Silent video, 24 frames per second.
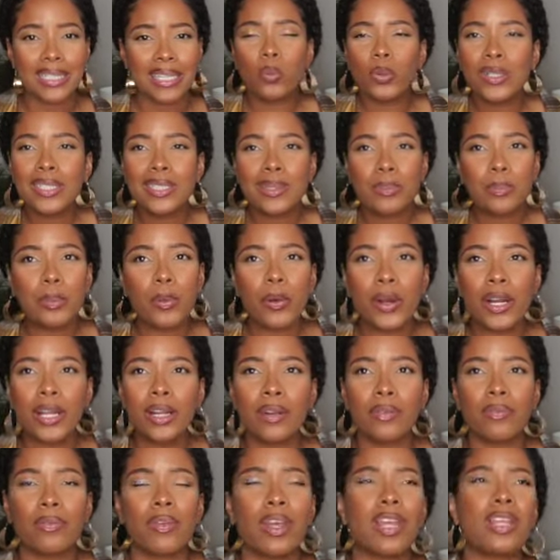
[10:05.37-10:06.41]
What's the point
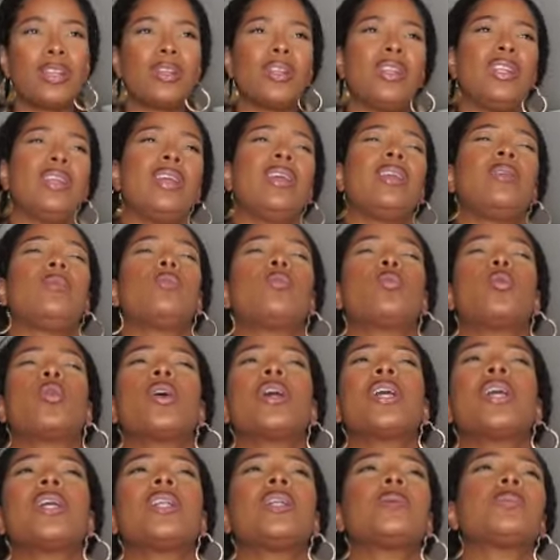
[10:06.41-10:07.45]
of in
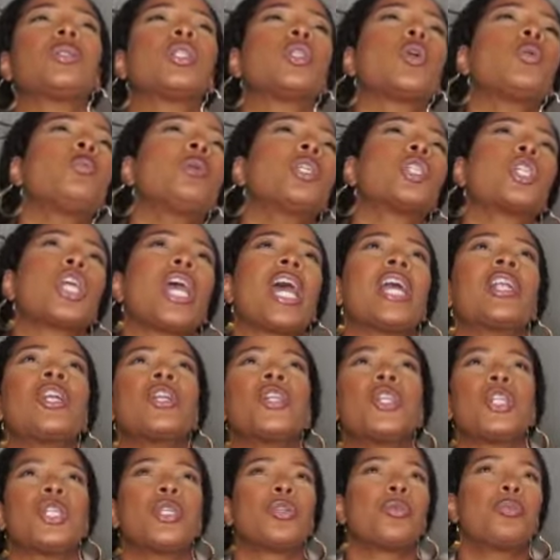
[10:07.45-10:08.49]
working up so much
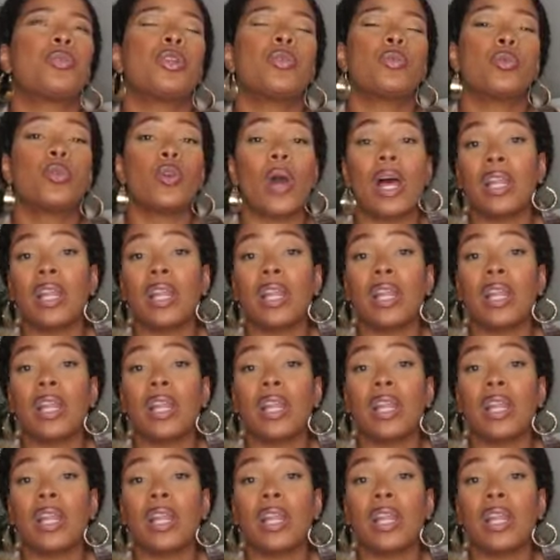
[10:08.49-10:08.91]
energy to be rude?